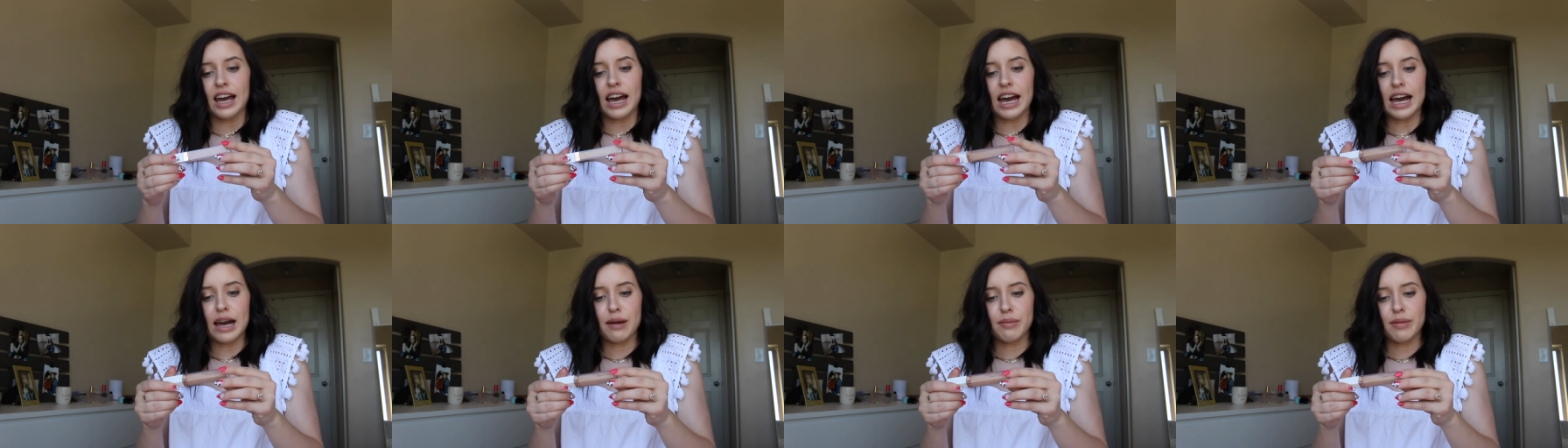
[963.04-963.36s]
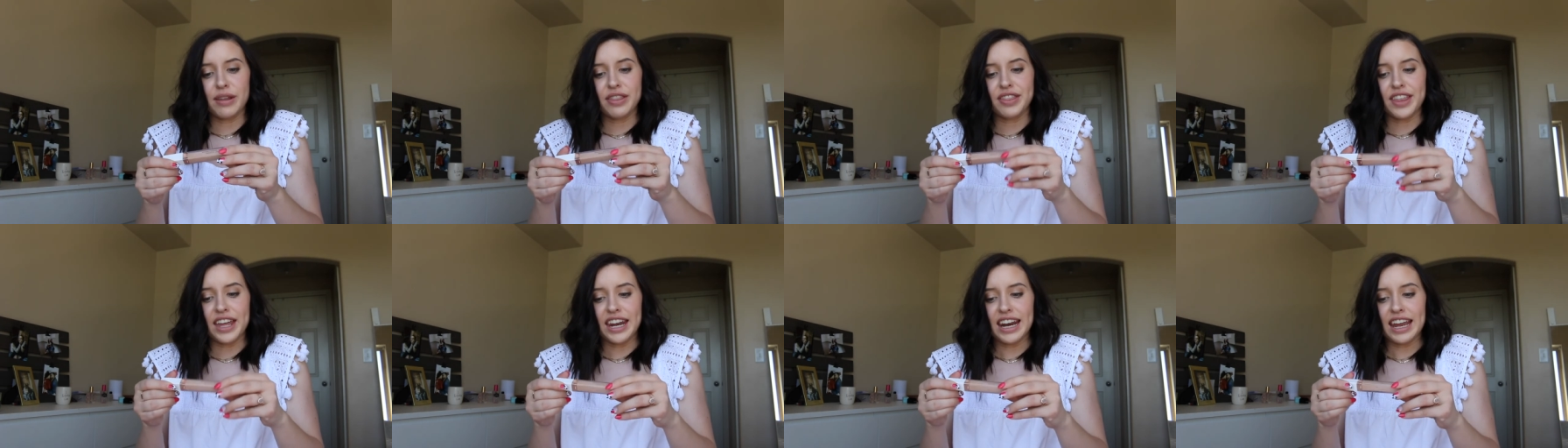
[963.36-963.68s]

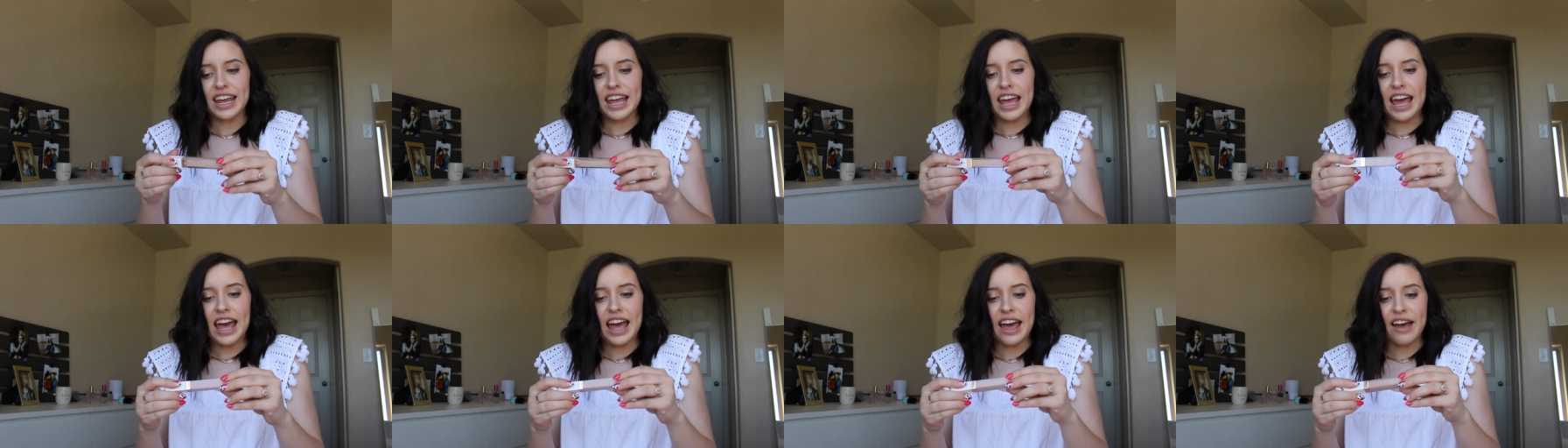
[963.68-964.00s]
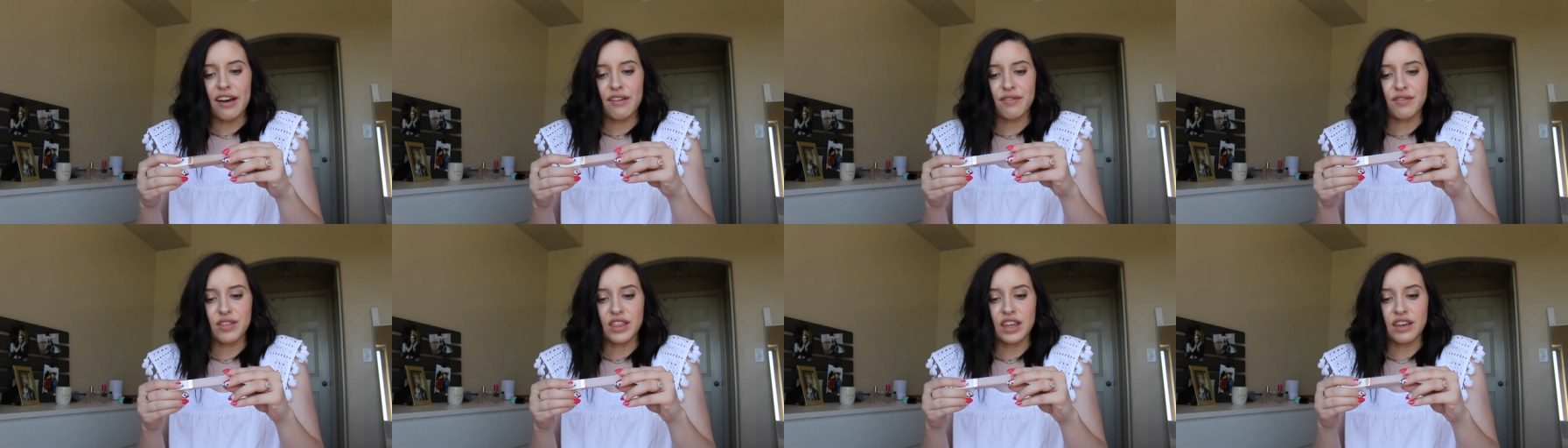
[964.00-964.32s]
Then I
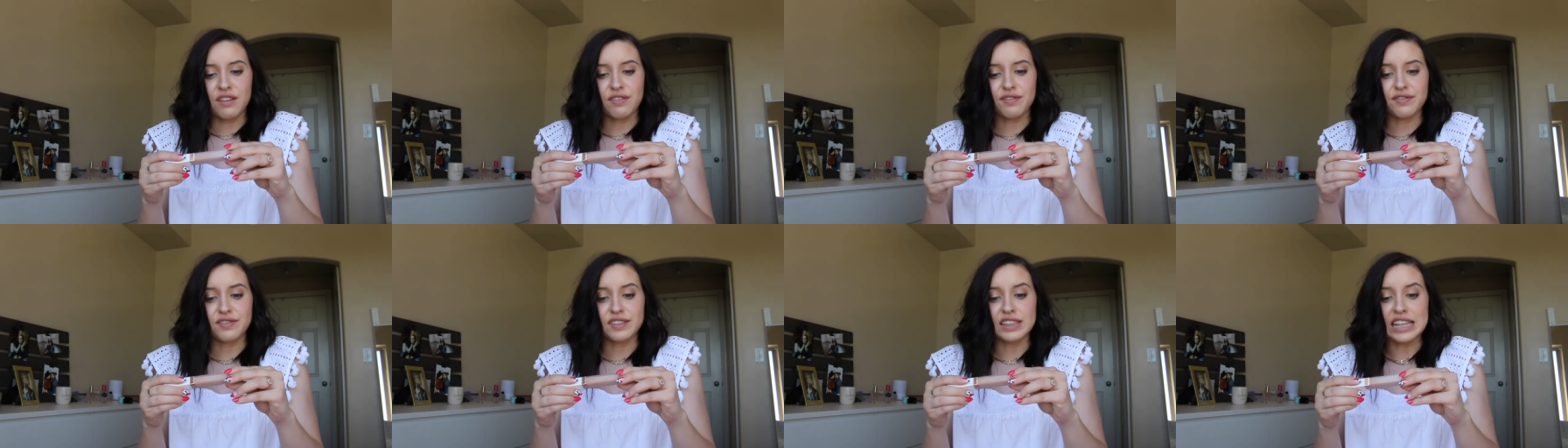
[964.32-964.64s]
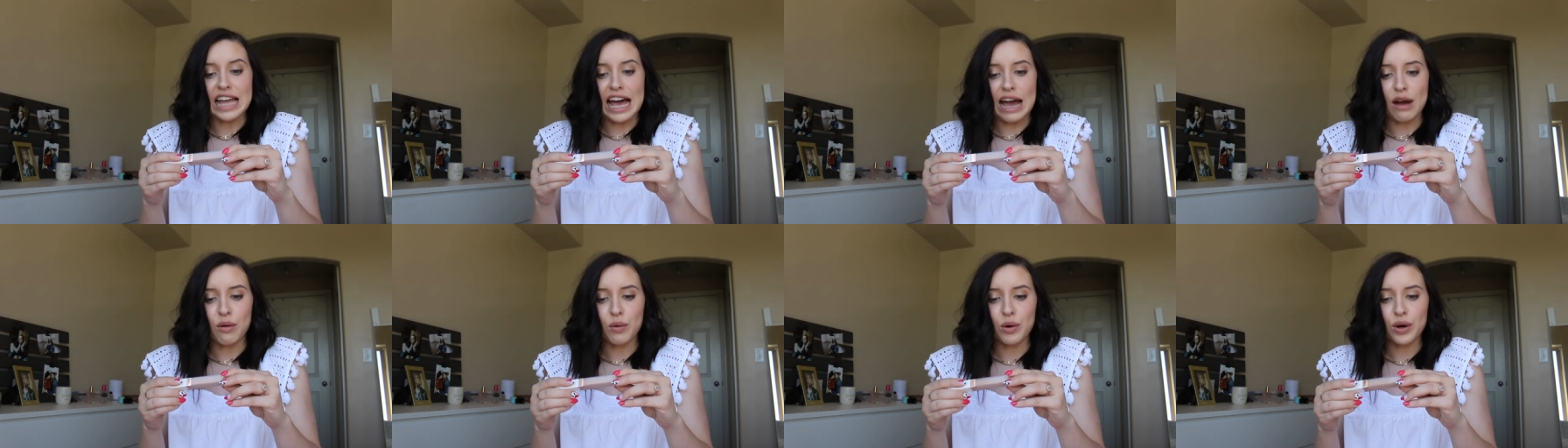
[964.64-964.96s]
have the
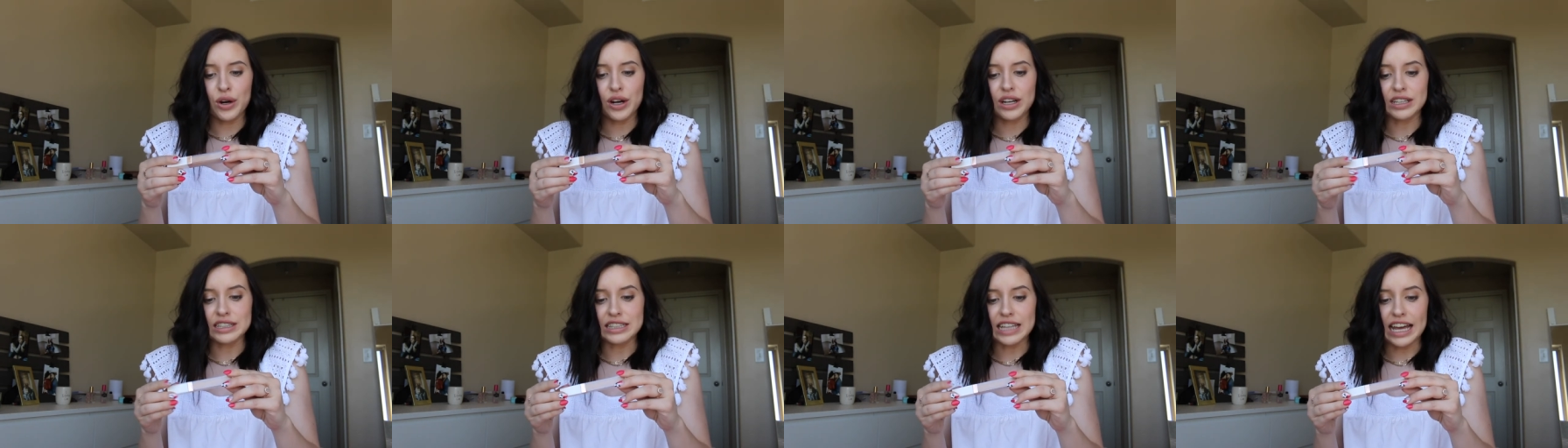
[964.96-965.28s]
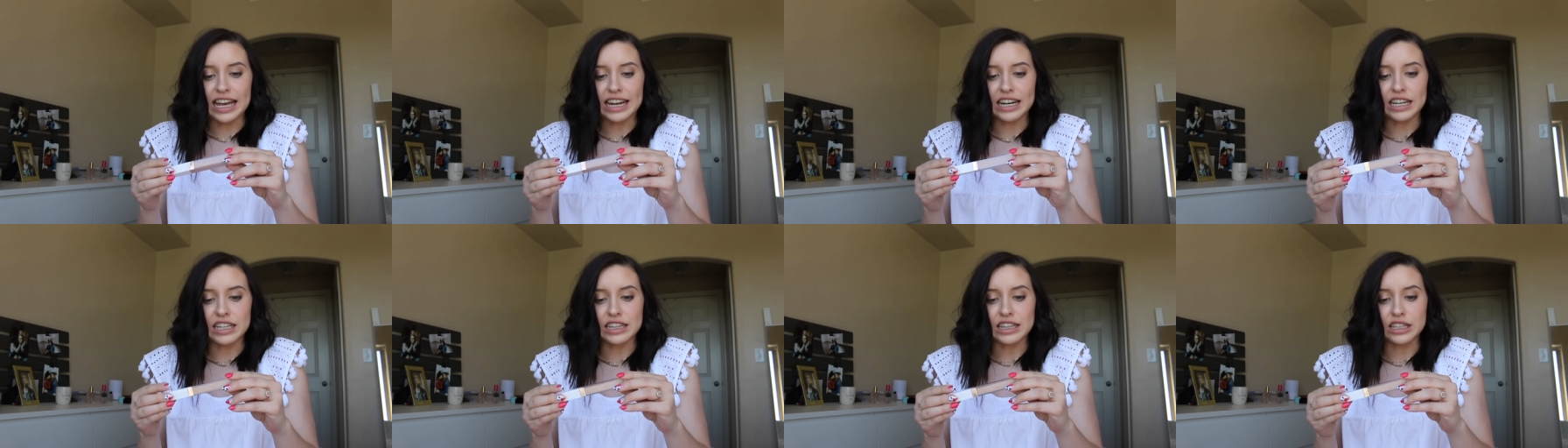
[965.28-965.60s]
Flower
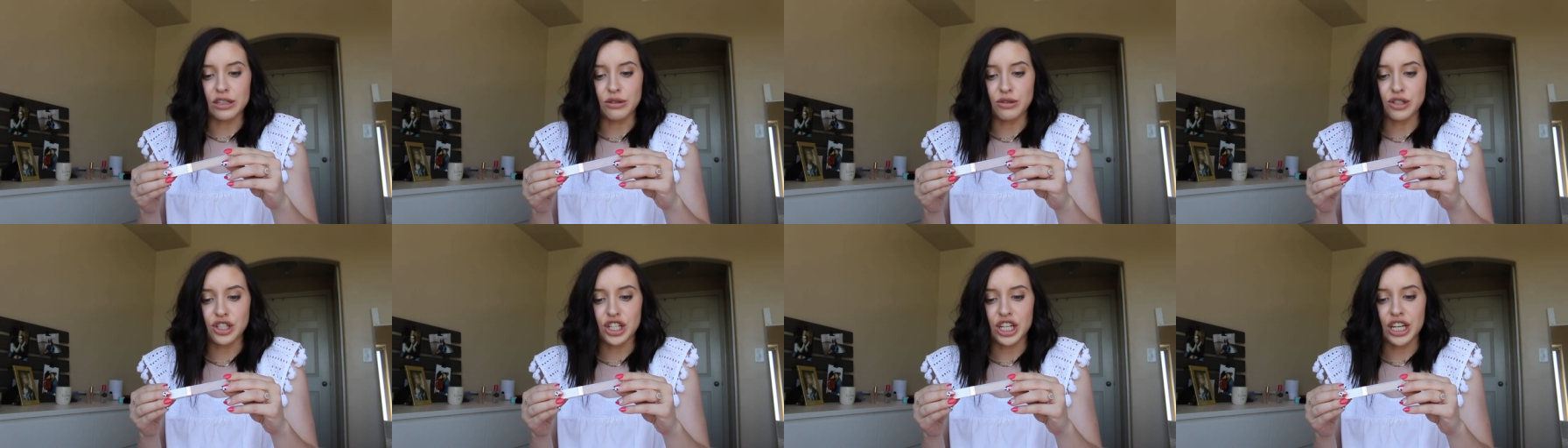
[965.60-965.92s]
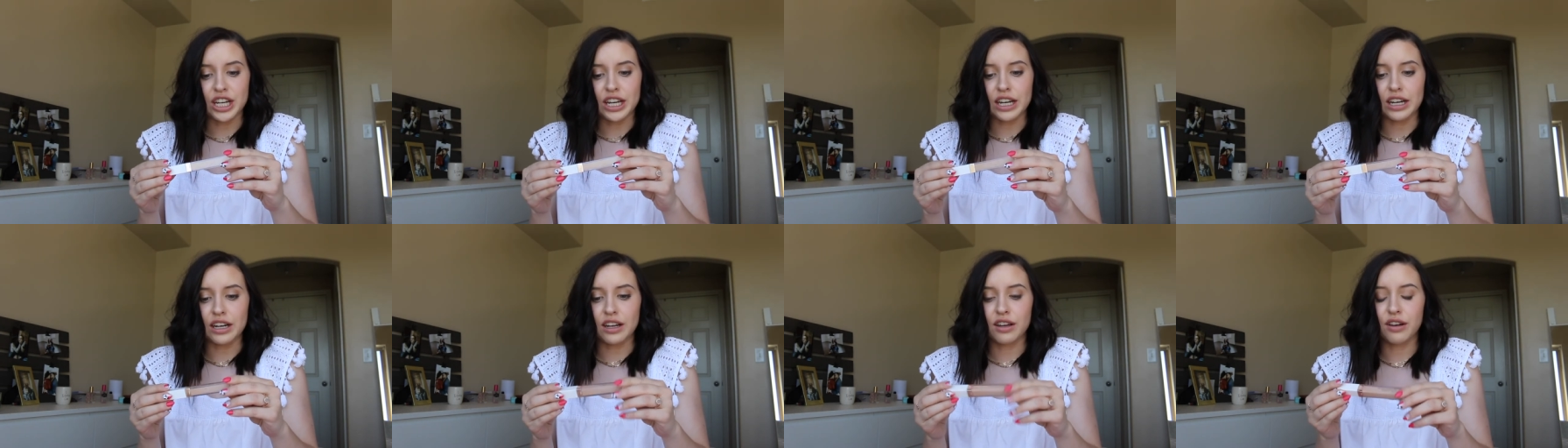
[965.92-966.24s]
Light
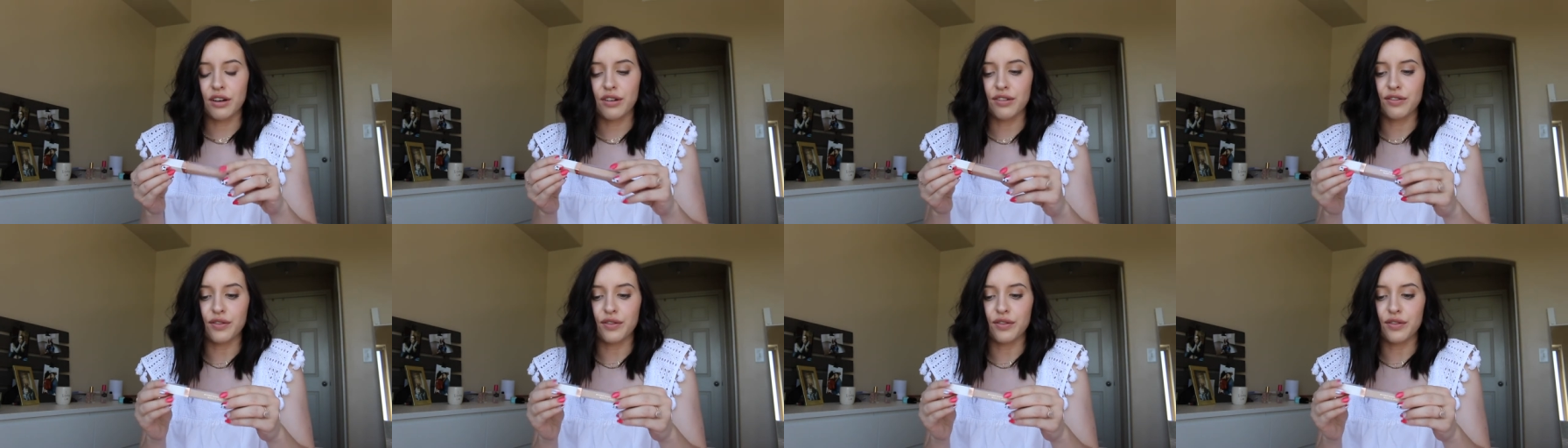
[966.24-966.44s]
Illusion